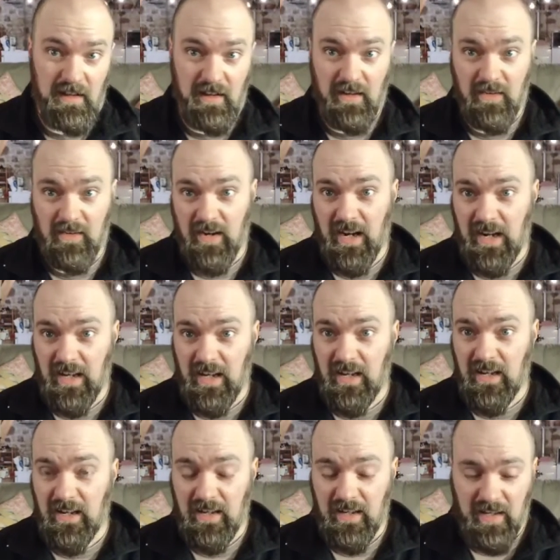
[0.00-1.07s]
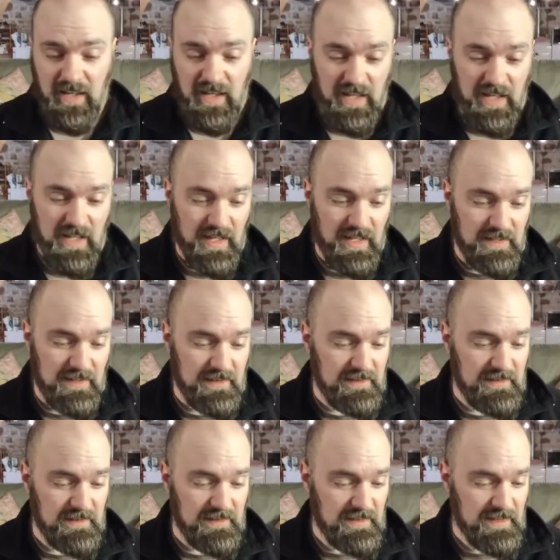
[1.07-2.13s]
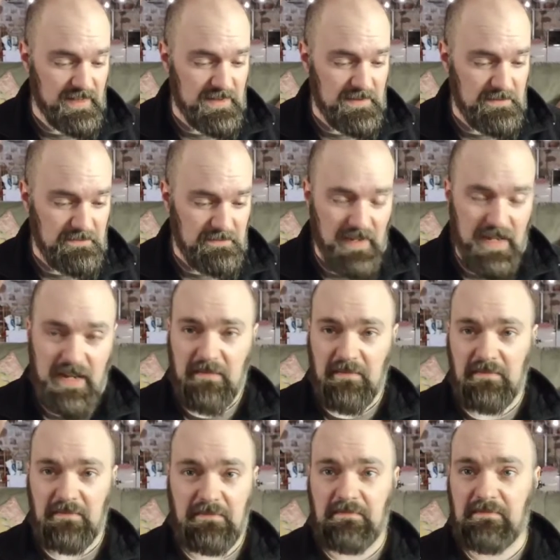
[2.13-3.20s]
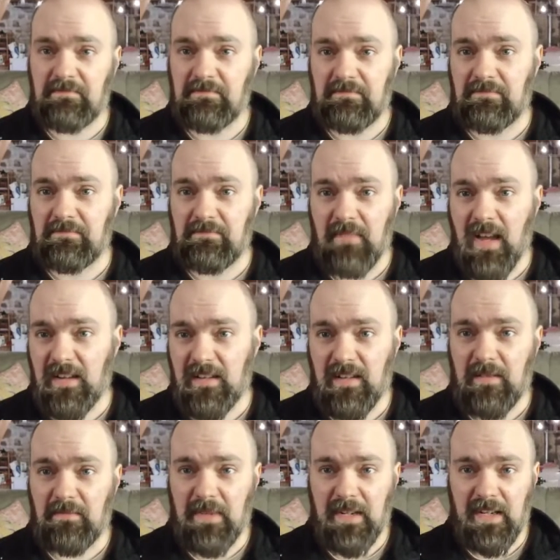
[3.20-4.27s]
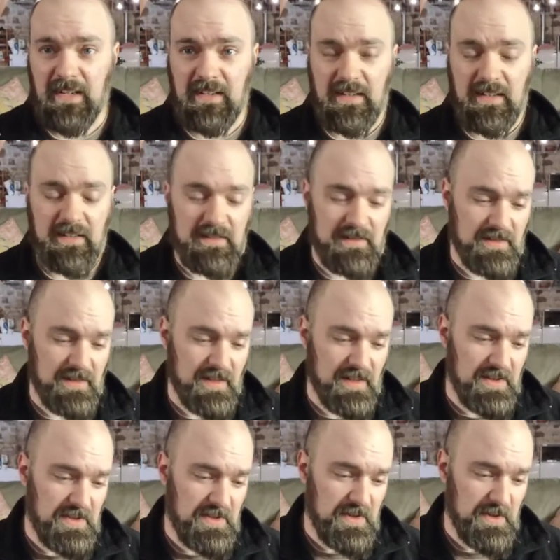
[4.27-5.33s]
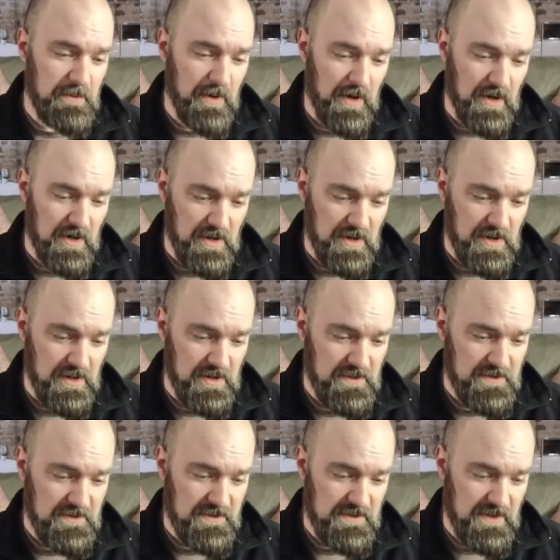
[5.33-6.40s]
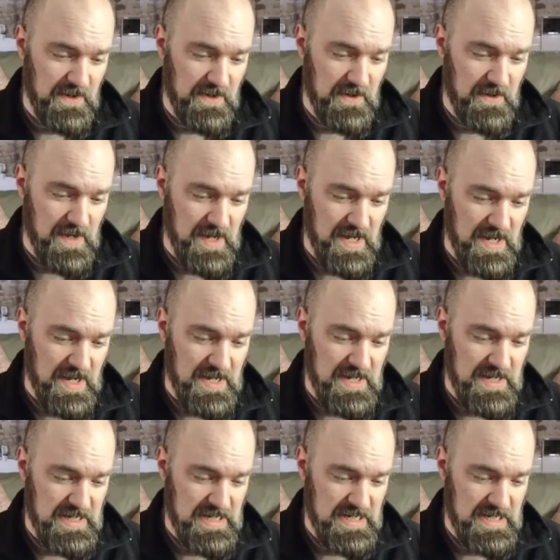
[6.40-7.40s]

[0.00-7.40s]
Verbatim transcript: already, uh, this might end up being a, a two-parter. So, uh,